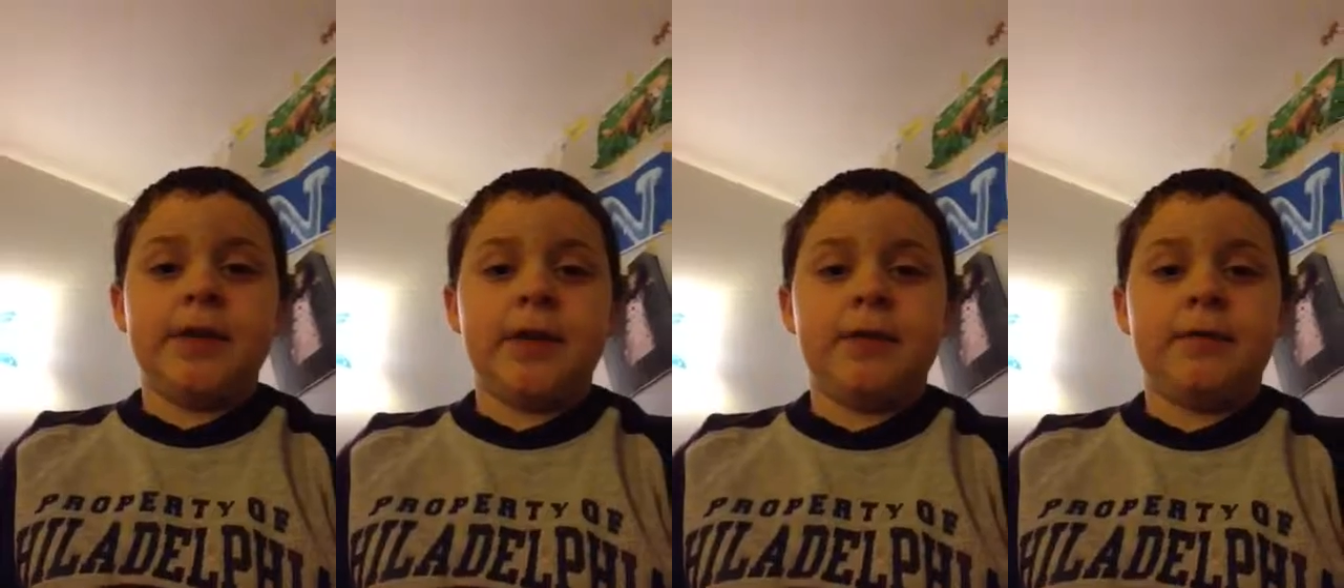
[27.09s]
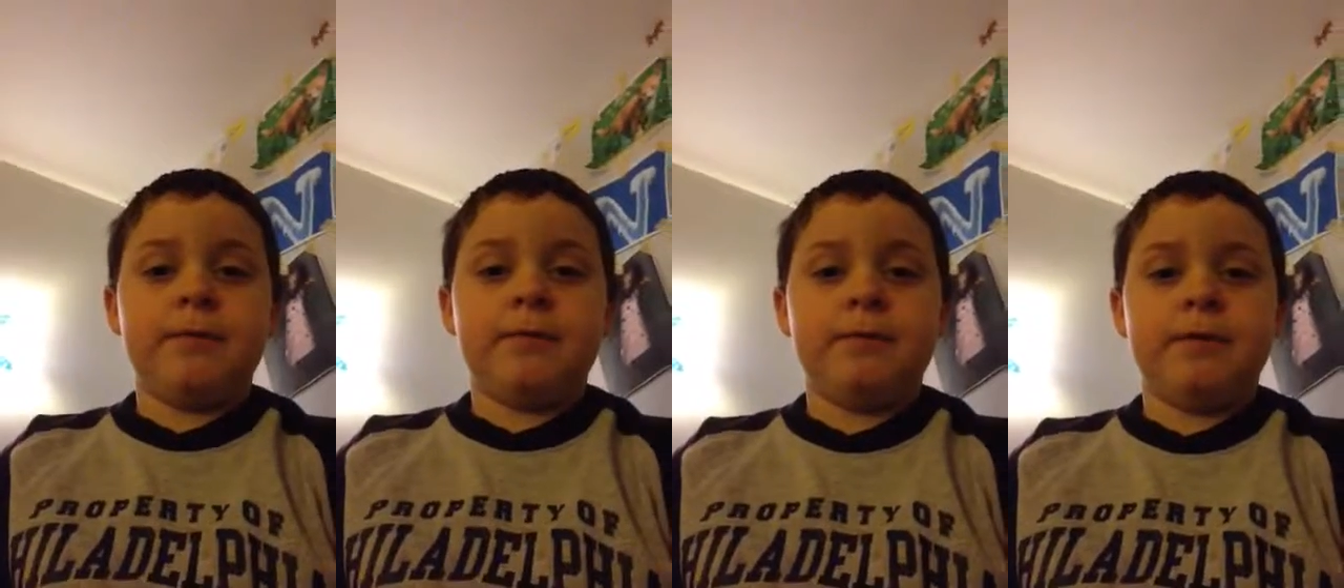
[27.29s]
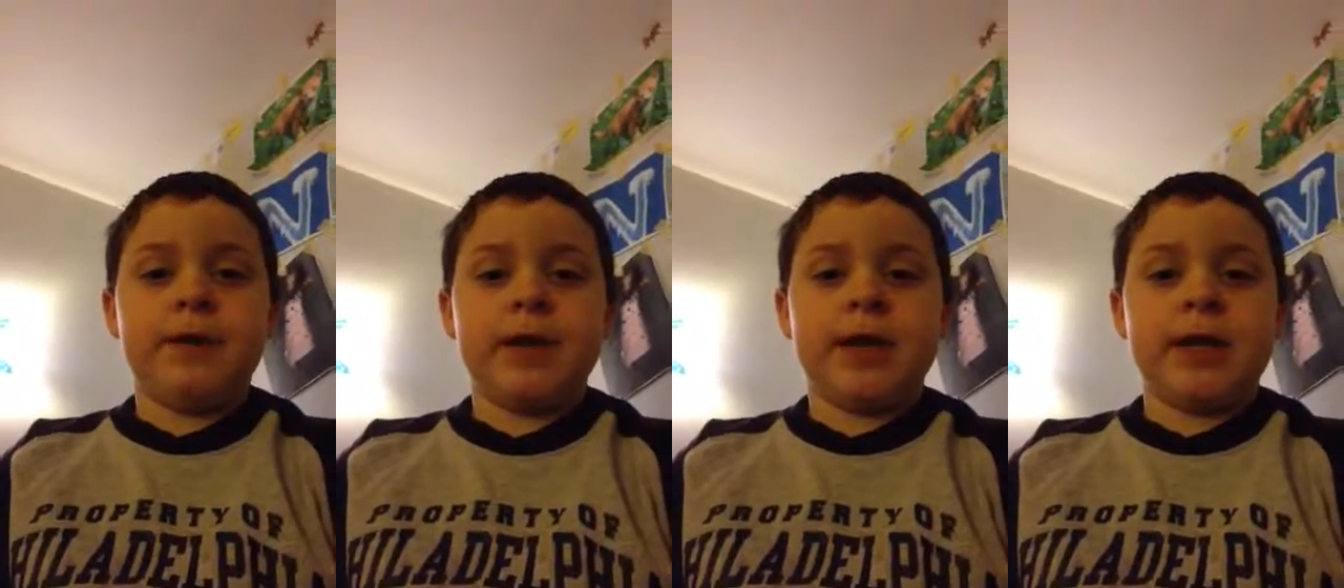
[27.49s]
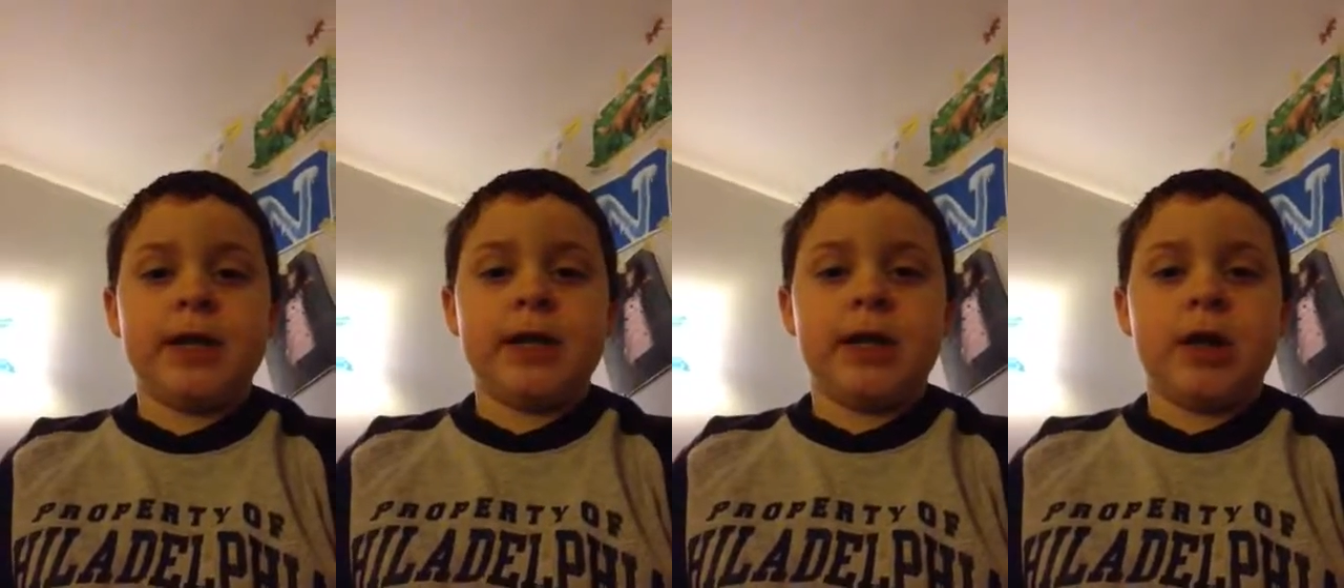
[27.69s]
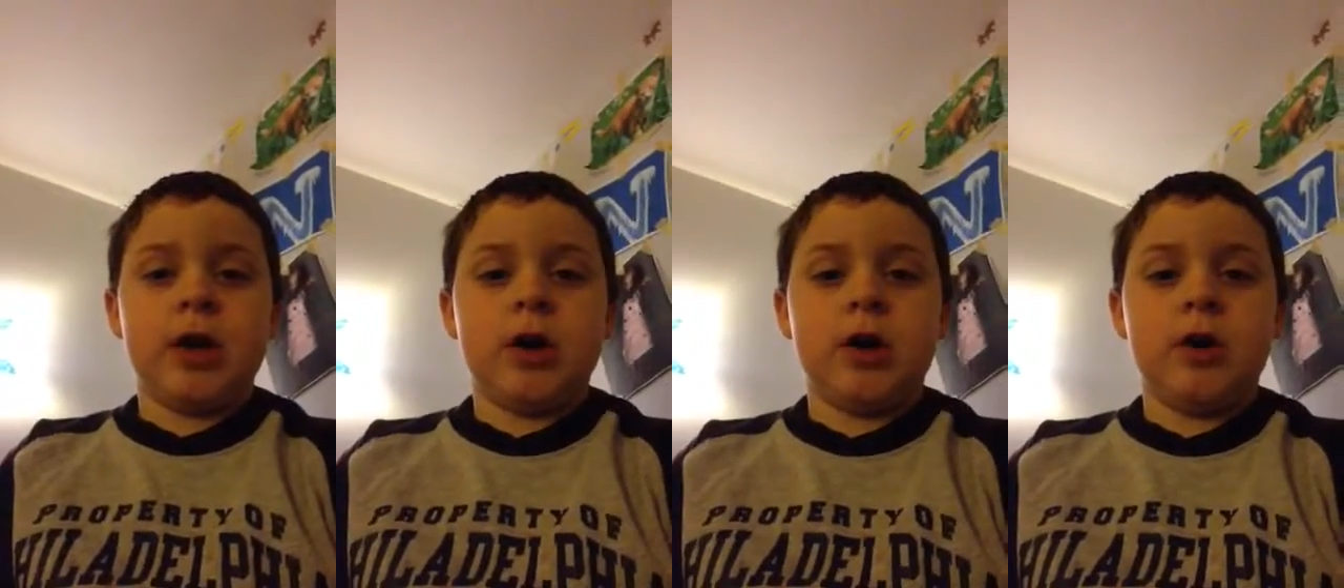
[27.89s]
this
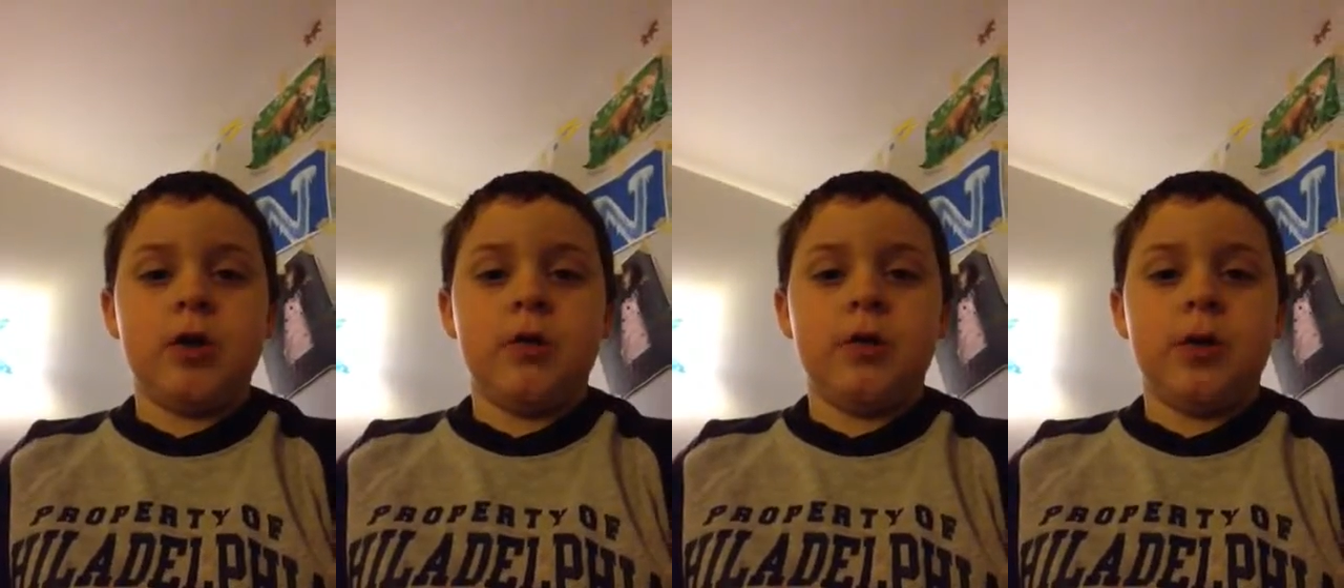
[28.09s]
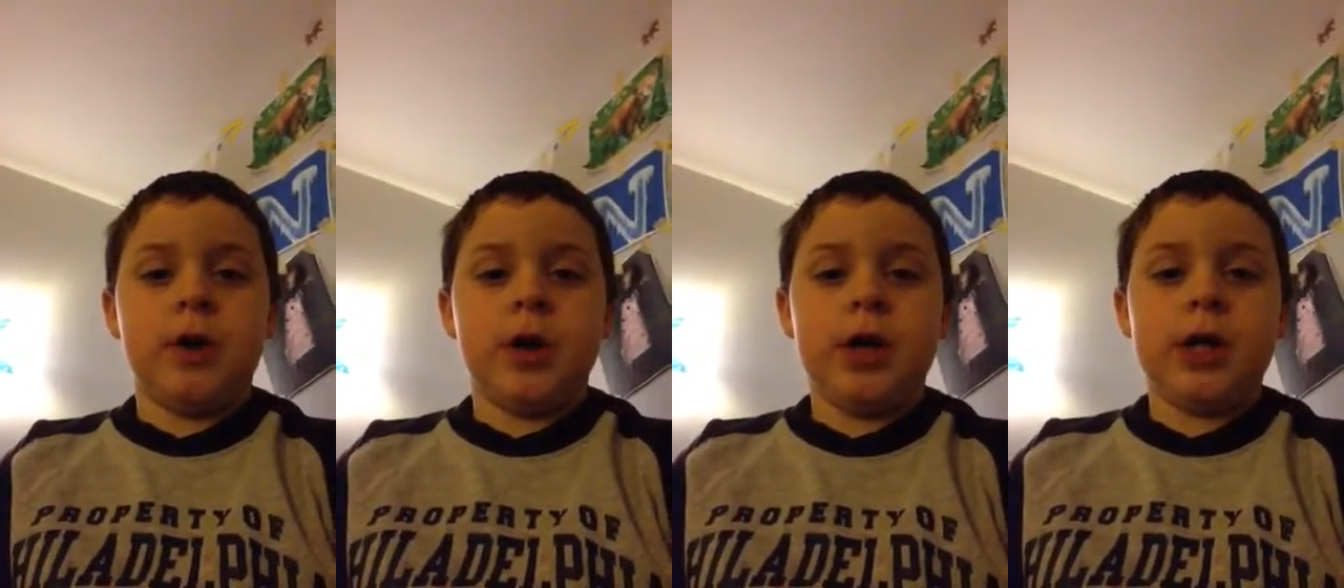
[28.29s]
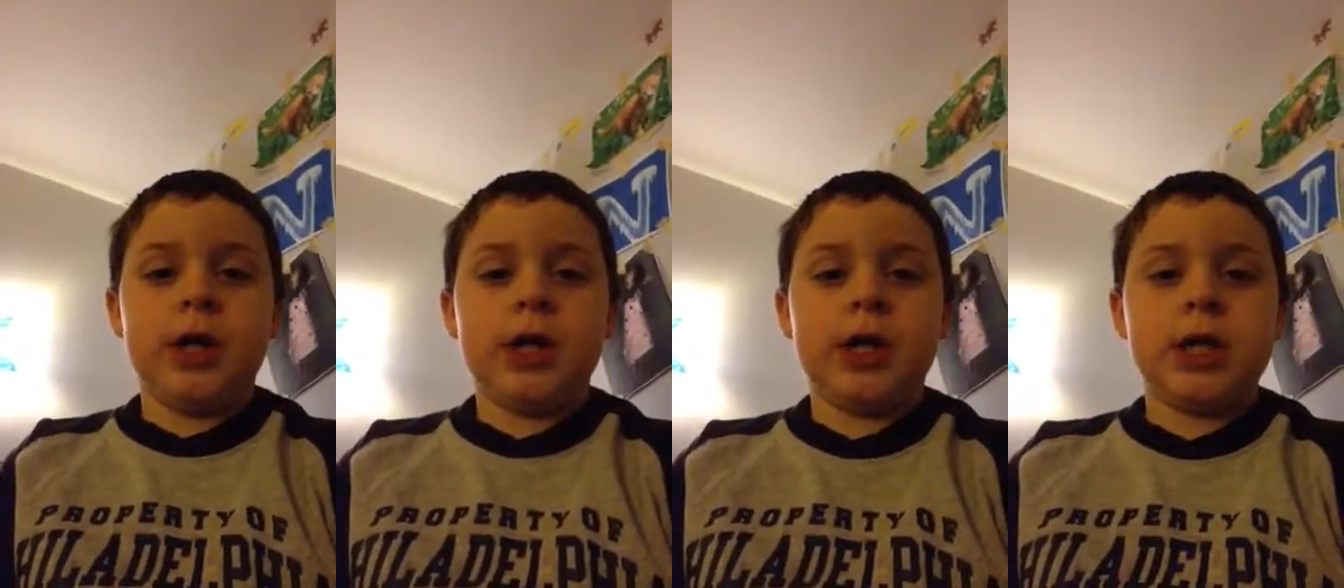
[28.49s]
video.